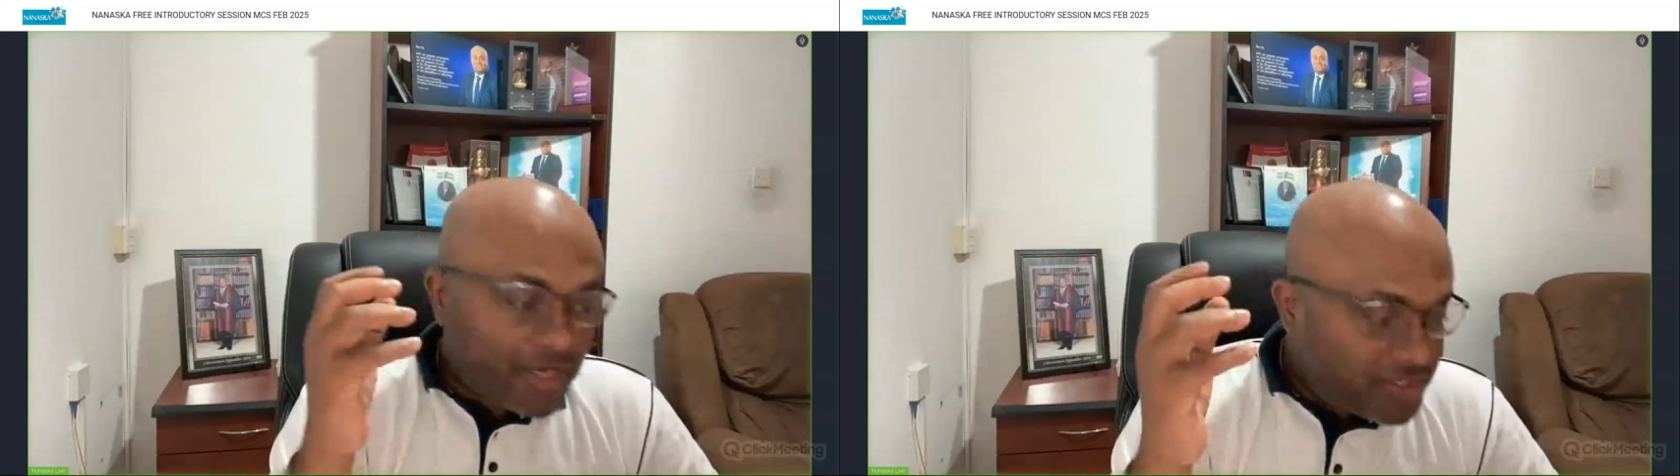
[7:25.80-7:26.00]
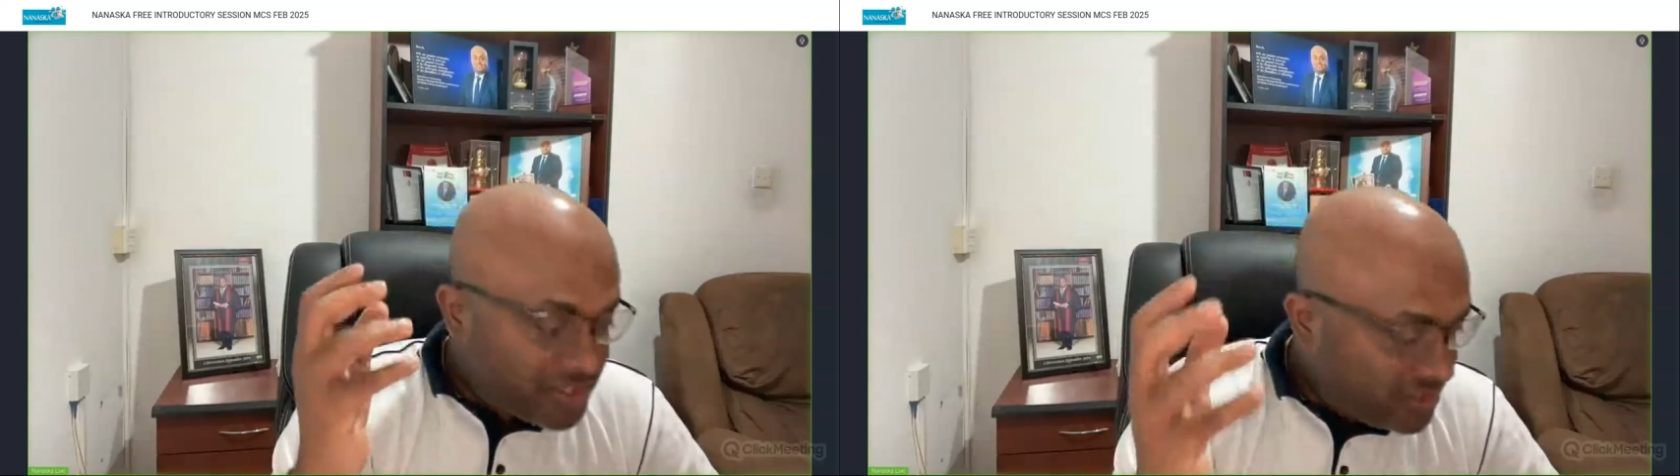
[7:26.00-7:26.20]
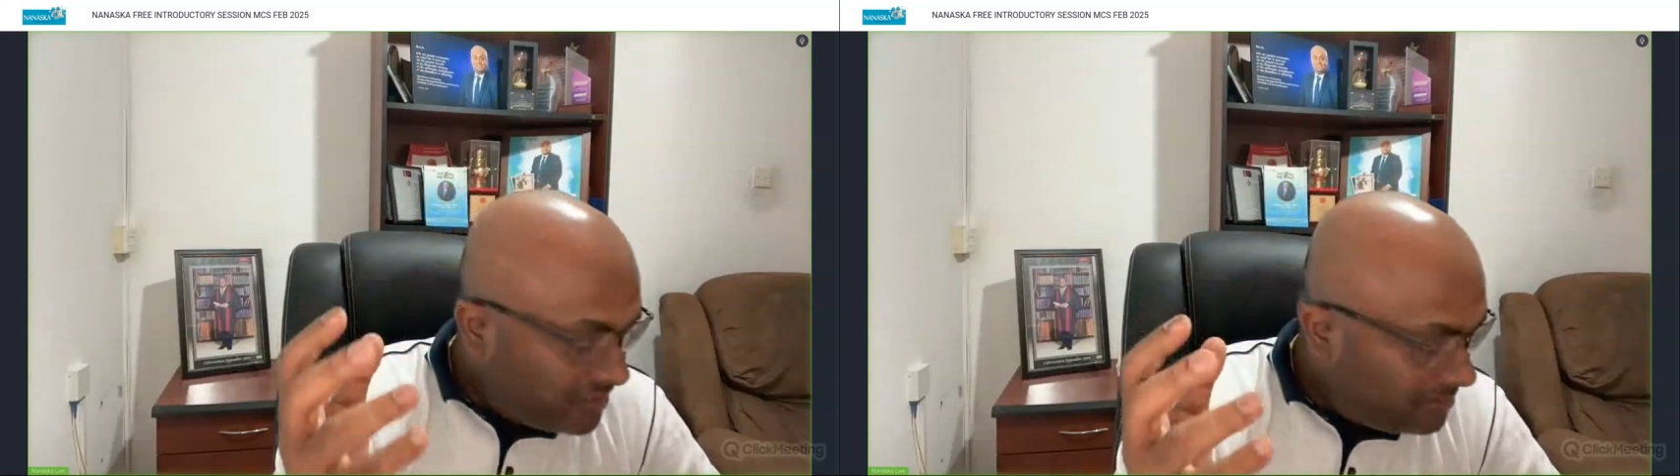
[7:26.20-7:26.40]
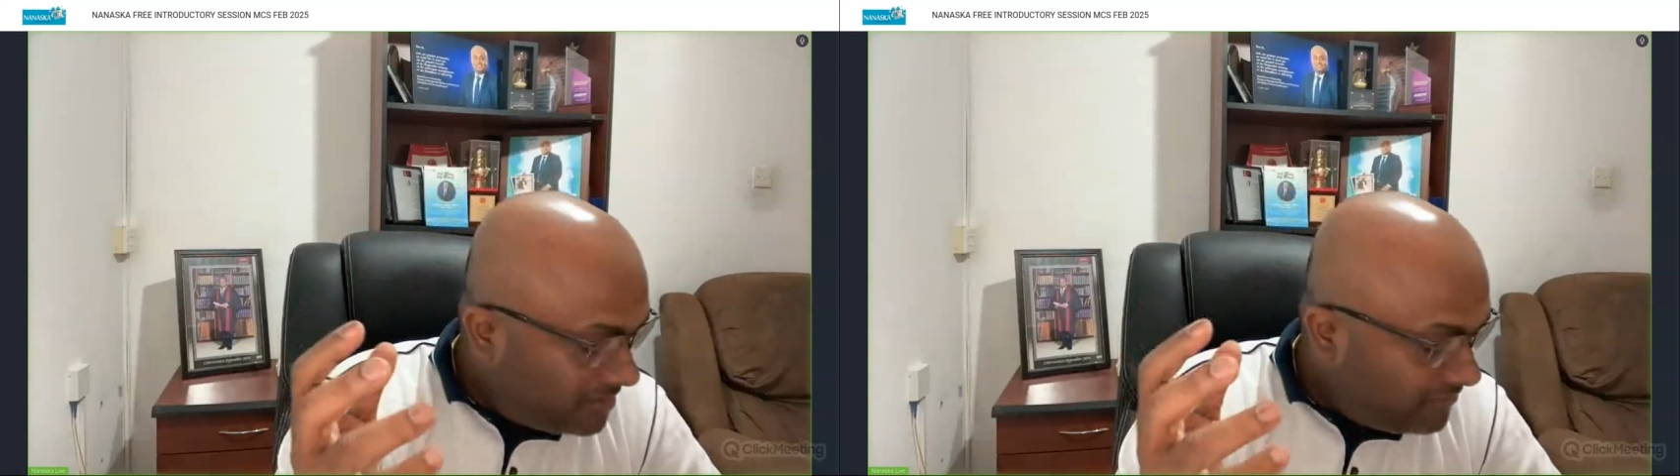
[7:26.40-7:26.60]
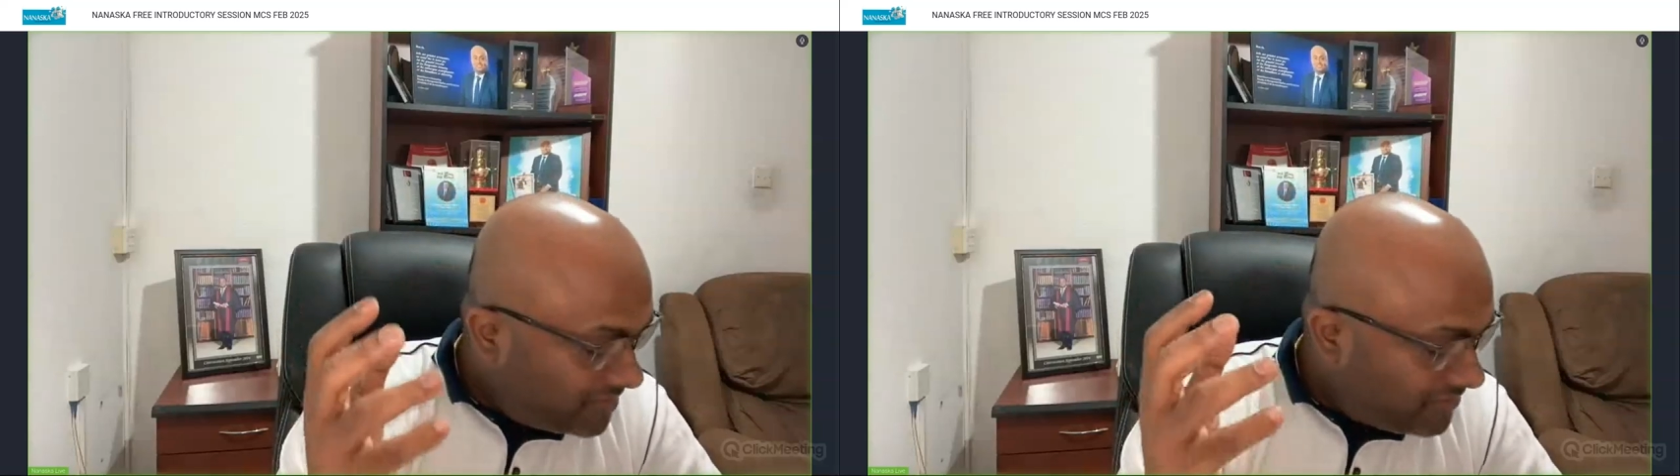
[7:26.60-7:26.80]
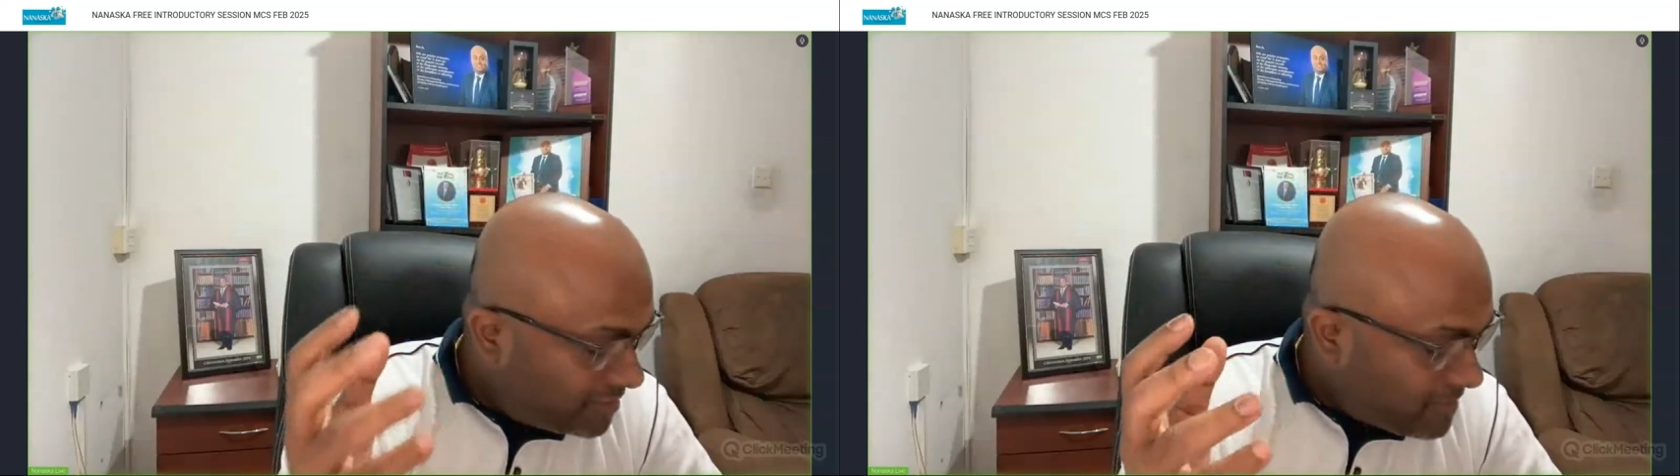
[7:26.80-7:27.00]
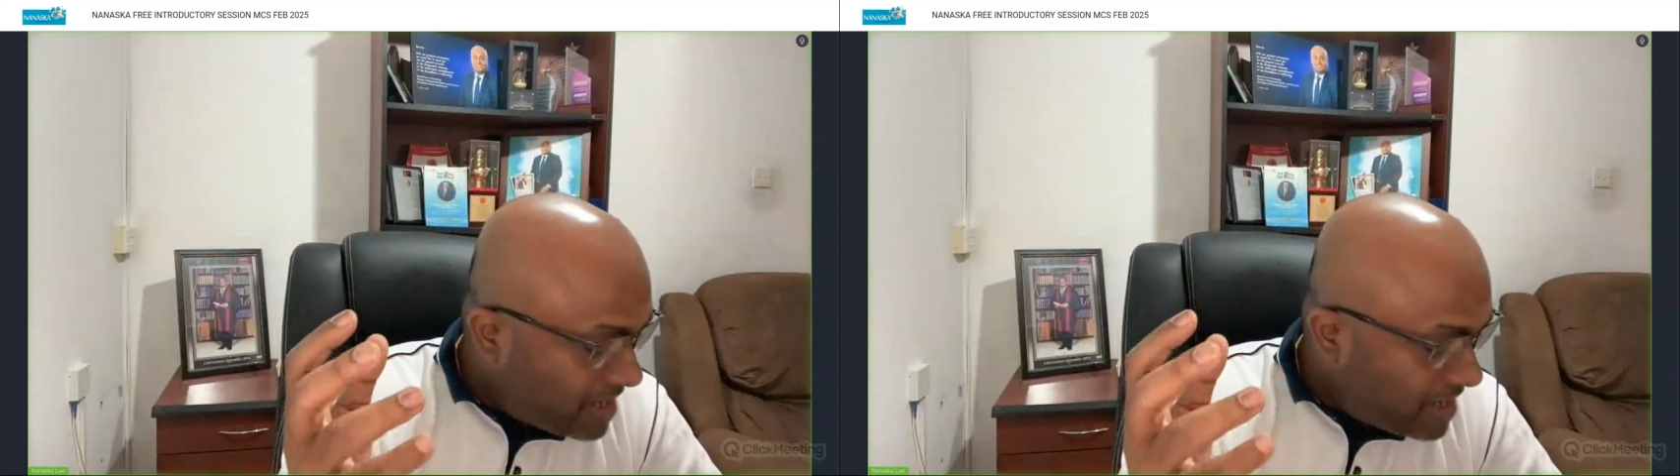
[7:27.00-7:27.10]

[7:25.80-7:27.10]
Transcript: the questions will be very